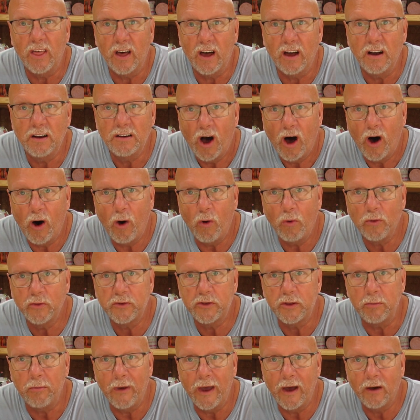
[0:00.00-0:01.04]
the holes
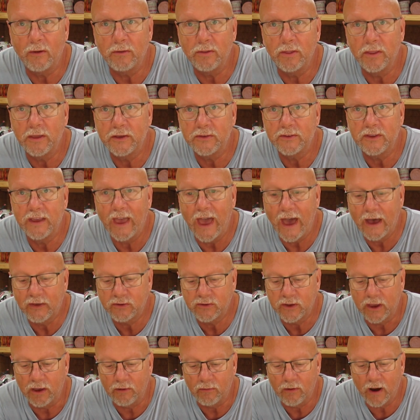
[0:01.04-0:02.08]
to mount in this
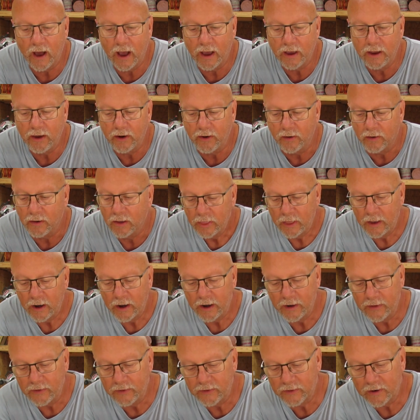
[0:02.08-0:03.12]
gasket right here. Then
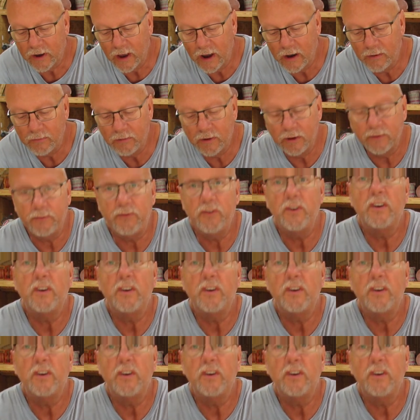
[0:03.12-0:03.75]
I discovered, if